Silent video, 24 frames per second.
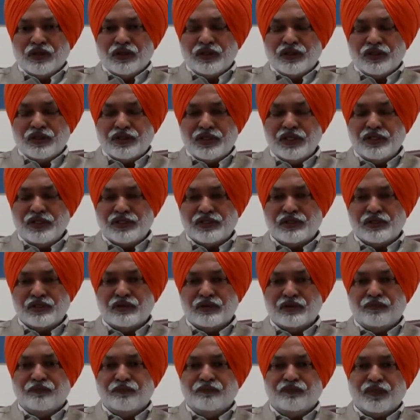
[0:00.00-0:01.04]
Since
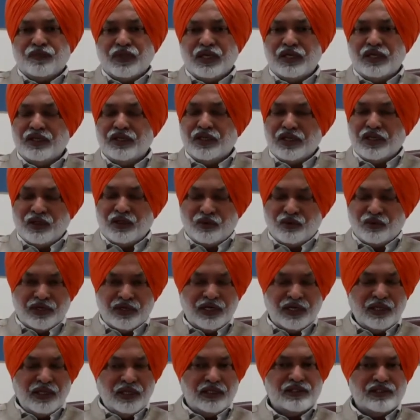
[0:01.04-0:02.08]
an
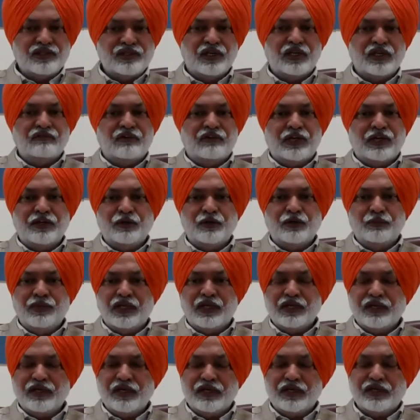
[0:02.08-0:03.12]
inquiry is required to be
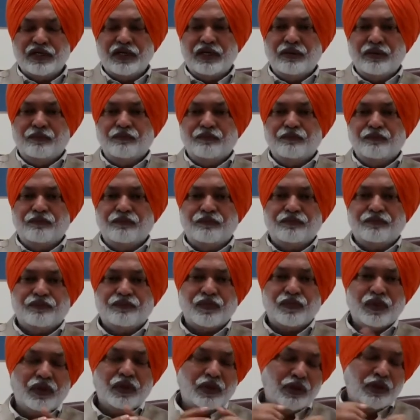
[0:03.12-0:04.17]
conducted,
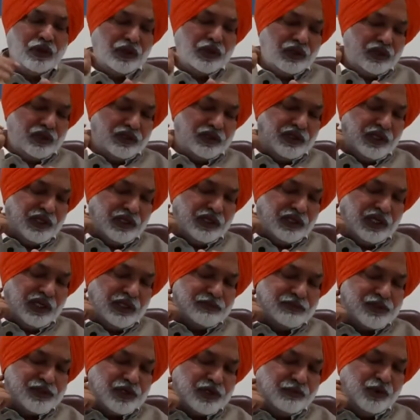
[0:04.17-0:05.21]
the
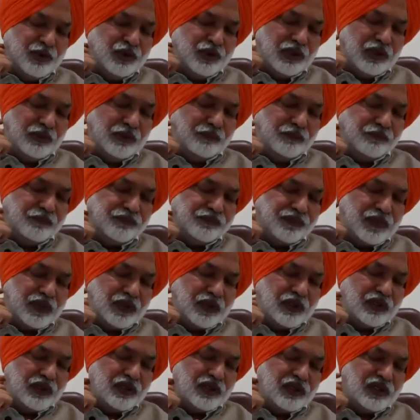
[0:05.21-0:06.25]
claims tribunal
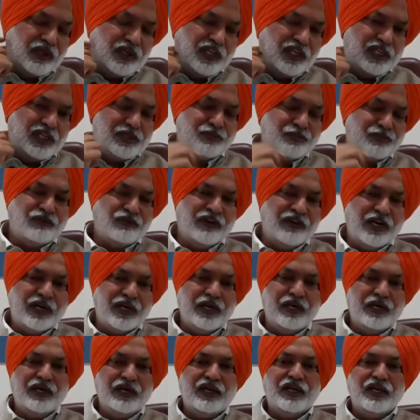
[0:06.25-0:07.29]
is
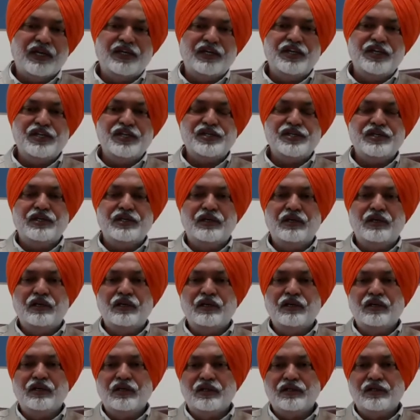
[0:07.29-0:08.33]
provided
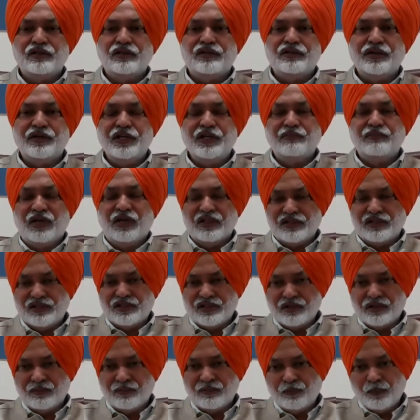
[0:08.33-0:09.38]
additional 3 months,